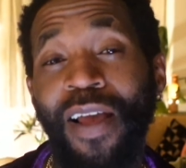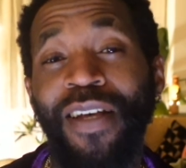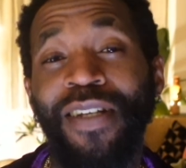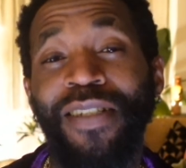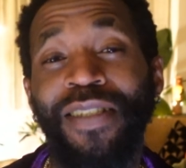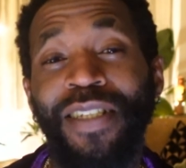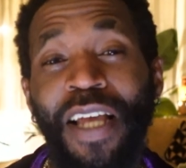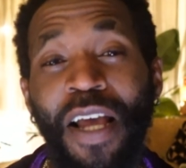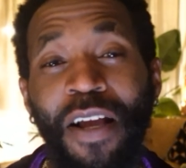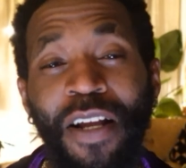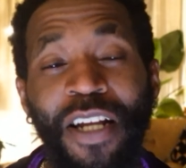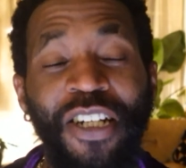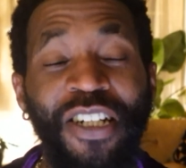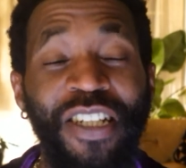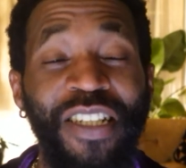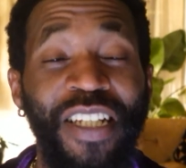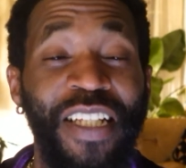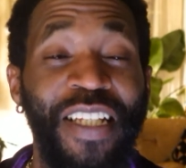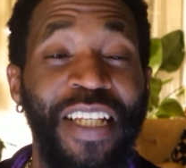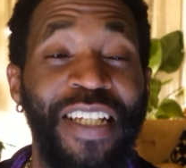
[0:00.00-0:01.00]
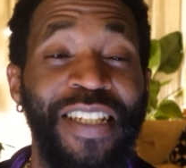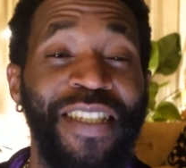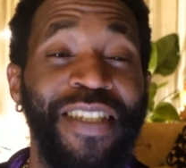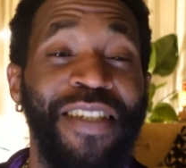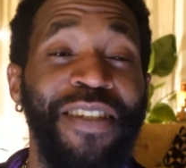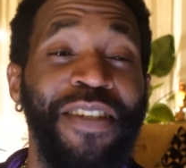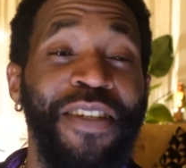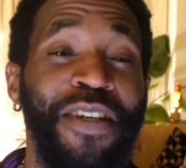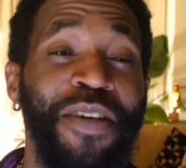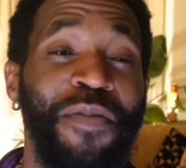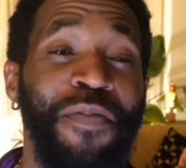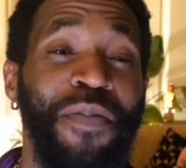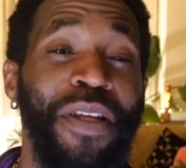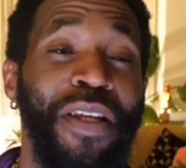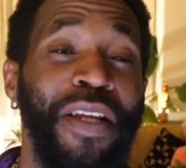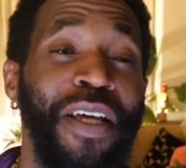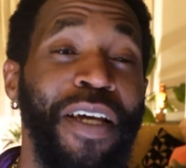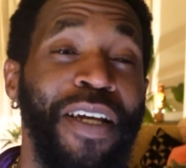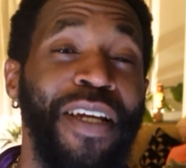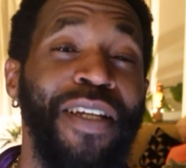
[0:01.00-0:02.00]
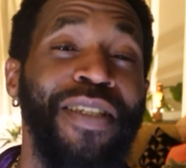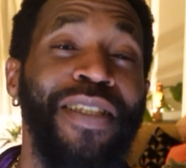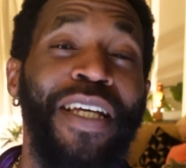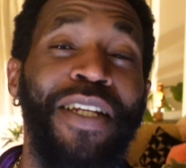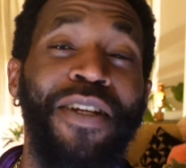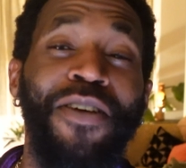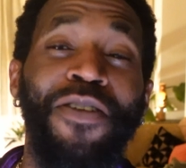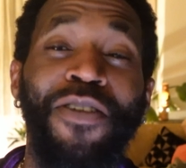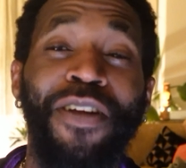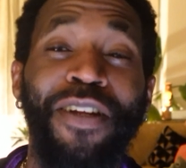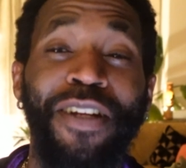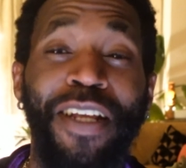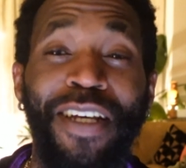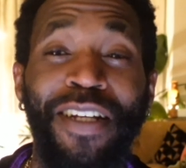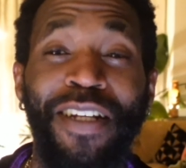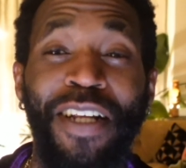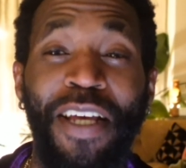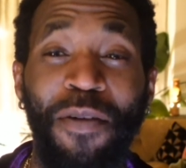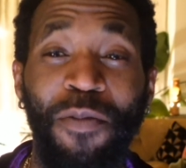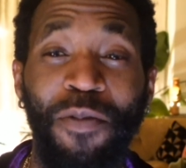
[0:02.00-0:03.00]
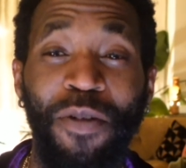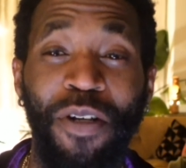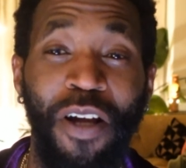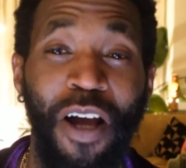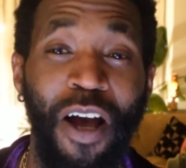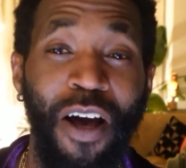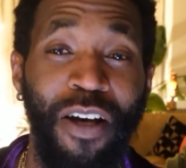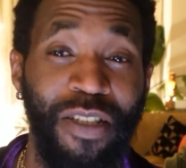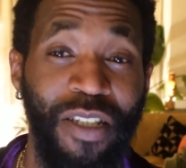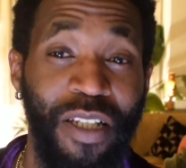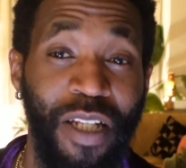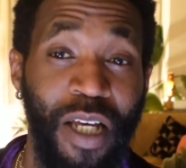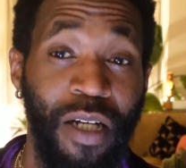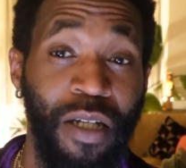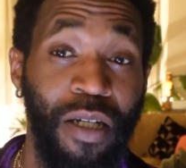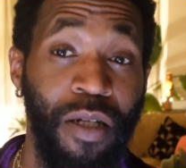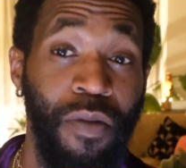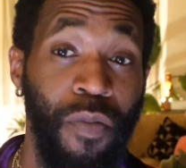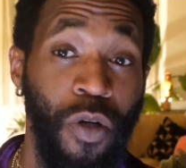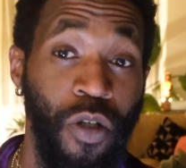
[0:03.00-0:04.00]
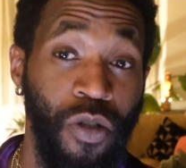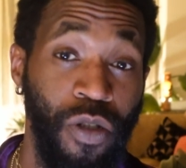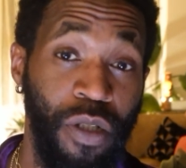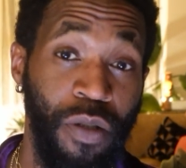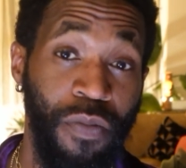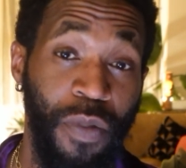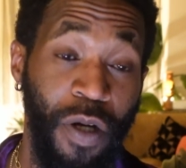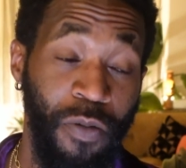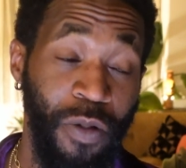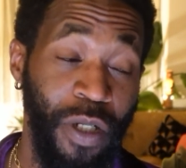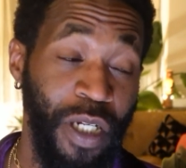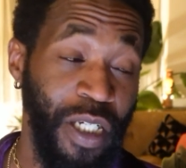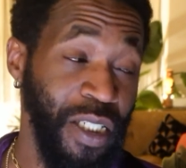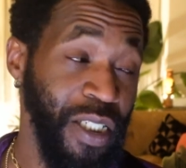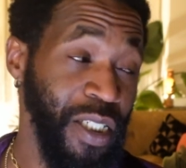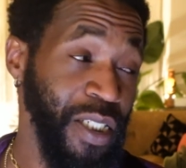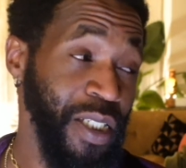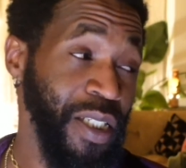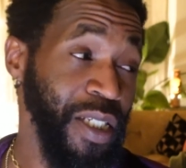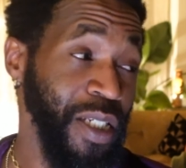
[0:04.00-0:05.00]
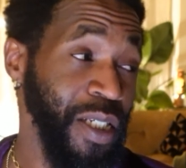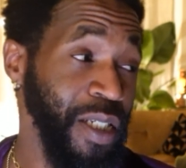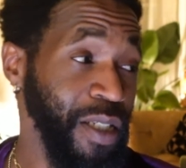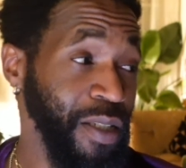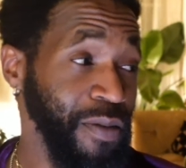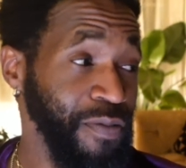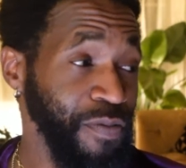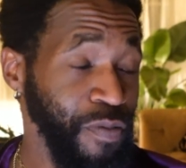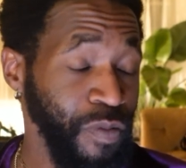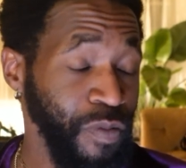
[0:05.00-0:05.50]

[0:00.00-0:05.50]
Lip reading: See, I could let that sit there and be like, because I know that would cause a lot of commotion about what I just said,